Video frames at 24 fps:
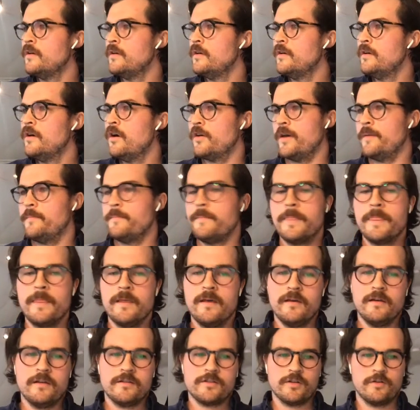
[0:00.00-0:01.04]
Okay,
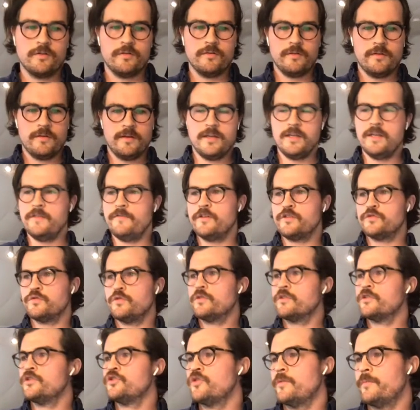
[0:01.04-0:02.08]
so individual
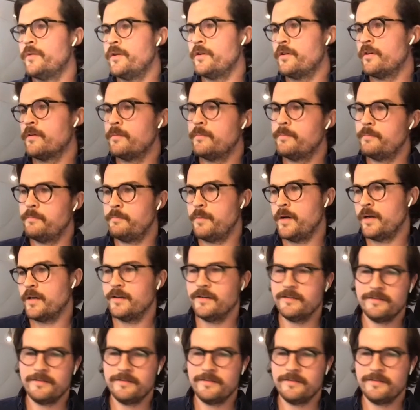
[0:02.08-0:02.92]
contributor bucket